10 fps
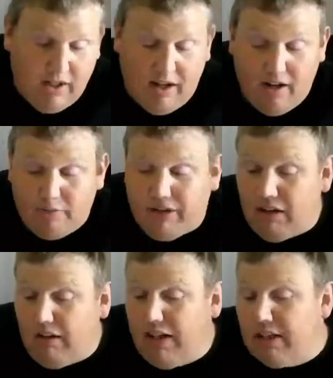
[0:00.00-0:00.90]

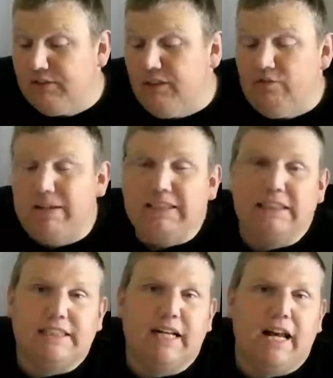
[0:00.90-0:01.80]
Carolina is favored by
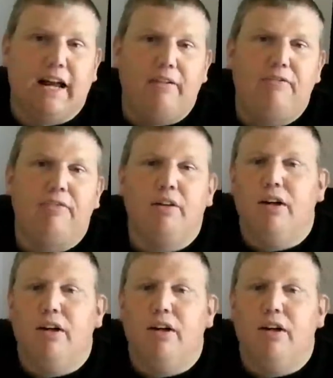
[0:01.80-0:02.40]
6.5.